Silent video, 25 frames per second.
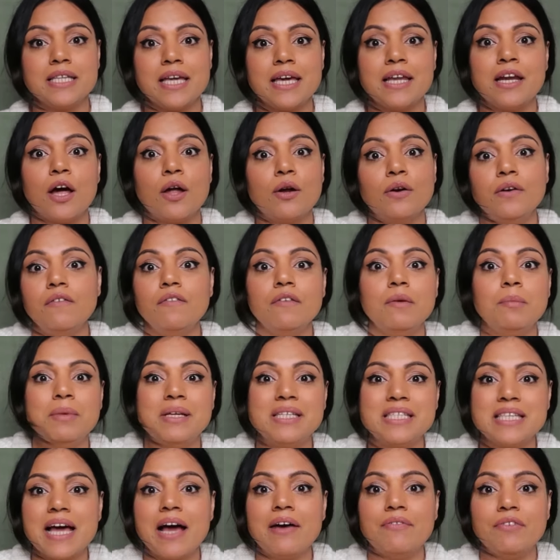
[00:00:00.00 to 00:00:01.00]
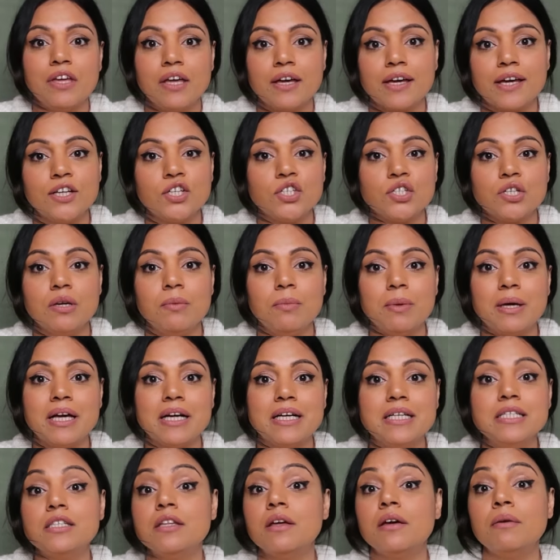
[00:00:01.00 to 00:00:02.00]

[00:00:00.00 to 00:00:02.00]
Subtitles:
And I don't even miss having a kitchen because